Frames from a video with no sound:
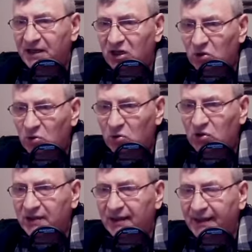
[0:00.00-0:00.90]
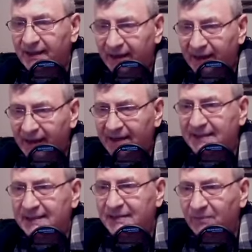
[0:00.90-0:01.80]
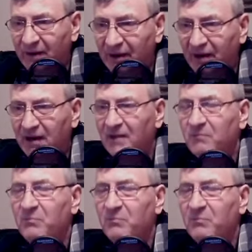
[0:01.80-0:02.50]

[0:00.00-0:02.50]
used against me